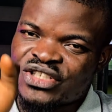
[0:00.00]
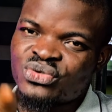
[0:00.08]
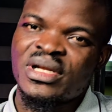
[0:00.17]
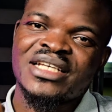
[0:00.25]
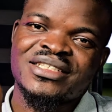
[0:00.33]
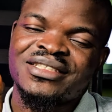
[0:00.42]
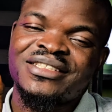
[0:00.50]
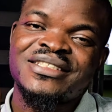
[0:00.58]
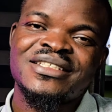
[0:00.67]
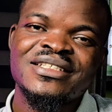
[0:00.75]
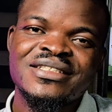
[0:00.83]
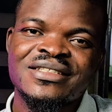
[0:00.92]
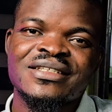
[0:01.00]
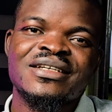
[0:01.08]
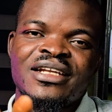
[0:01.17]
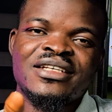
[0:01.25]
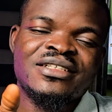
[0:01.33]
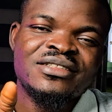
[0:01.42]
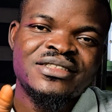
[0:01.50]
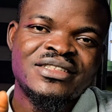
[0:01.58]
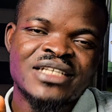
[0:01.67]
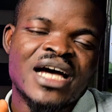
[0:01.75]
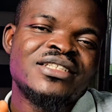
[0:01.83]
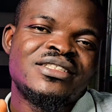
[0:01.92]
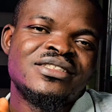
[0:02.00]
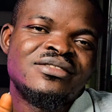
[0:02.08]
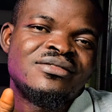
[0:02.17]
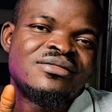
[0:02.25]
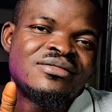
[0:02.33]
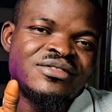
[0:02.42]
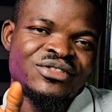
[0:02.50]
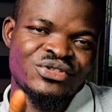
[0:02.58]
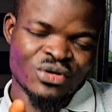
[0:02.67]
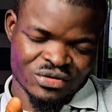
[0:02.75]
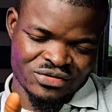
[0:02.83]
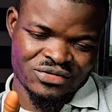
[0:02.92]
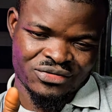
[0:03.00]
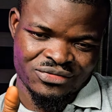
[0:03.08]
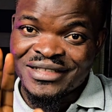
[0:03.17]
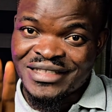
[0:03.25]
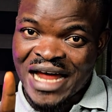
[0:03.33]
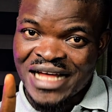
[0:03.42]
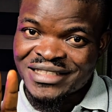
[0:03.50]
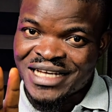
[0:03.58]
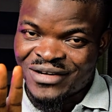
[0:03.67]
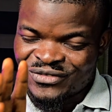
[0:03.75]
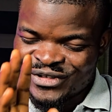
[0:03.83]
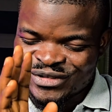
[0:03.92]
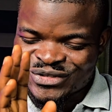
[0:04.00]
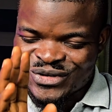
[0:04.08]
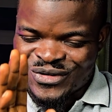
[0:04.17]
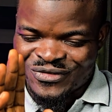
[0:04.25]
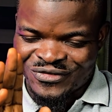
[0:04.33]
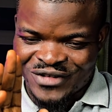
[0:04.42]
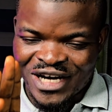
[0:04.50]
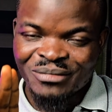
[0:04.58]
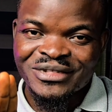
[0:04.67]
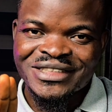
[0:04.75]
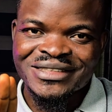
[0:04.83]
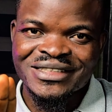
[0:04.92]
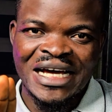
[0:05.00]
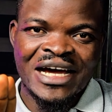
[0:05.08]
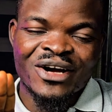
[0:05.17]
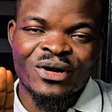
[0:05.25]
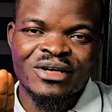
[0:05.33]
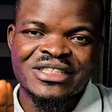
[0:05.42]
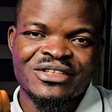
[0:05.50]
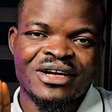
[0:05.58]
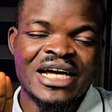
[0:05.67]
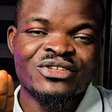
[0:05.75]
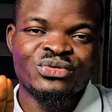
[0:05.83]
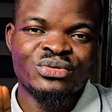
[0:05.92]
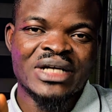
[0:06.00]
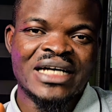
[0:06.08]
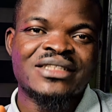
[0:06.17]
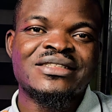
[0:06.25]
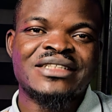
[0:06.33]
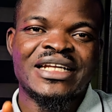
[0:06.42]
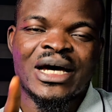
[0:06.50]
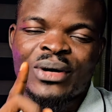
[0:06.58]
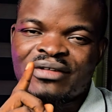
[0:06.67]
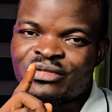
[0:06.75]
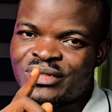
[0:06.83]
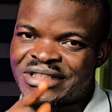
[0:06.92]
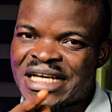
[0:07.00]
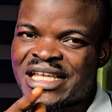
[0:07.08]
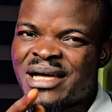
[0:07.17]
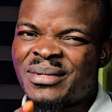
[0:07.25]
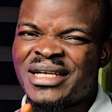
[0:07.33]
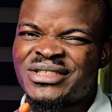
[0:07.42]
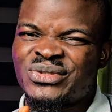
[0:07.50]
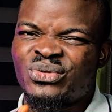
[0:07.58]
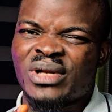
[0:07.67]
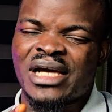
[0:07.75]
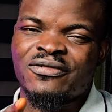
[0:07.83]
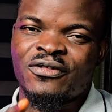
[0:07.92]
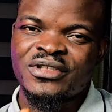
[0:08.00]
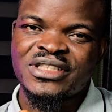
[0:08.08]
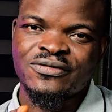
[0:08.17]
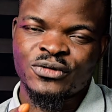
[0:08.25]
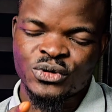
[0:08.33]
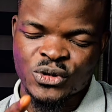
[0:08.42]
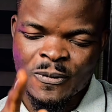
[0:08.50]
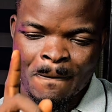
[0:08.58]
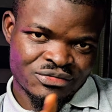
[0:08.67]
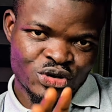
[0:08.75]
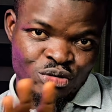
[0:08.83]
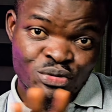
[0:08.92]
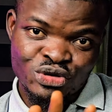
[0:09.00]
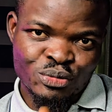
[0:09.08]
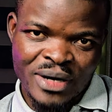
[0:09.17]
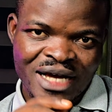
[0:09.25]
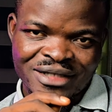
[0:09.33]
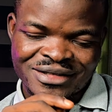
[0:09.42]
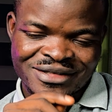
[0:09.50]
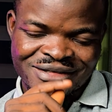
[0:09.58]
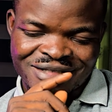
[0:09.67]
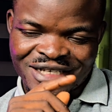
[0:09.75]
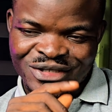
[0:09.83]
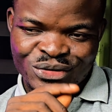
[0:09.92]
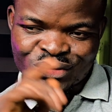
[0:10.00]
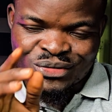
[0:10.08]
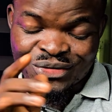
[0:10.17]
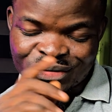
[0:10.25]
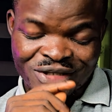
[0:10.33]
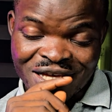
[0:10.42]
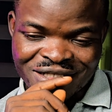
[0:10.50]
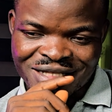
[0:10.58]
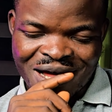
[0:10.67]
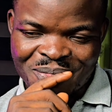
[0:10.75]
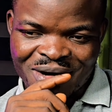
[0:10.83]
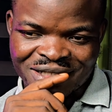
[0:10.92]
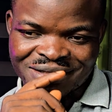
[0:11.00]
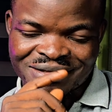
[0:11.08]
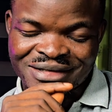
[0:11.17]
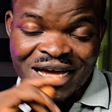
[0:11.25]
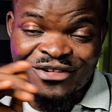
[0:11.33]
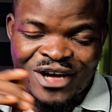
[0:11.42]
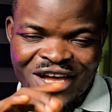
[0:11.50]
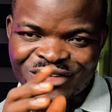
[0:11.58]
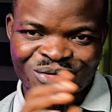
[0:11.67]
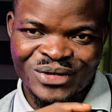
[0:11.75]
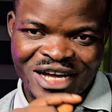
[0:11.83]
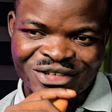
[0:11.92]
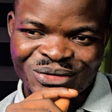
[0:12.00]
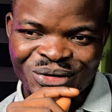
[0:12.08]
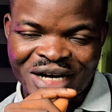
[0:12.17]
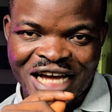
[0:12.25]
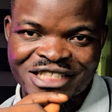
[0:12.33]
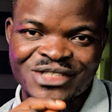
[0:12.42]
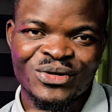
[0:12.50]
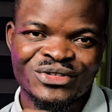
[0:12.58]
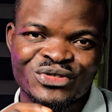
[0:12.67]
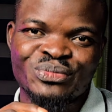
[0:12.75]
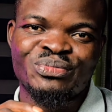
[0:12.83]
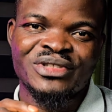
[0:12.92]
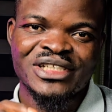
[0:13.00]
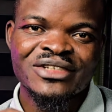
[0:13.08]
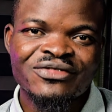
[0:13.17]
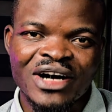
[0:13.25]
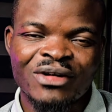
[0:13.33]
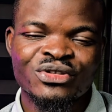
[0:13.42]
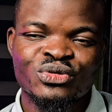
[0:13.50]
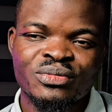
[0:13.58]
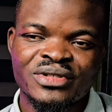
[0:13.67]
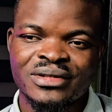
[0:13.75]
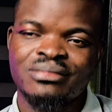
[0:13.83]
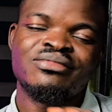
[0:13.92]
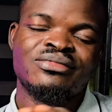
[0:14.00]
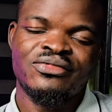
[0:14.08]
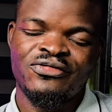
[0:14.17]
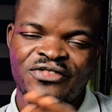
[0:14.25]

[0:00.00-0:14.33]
as soon as it sees any charging source. That I've not confirmed, because in order to do that, then I'll have to discharge that battery to like 40 volts. You should buy it, then you test that part. I still want to believe. I want to be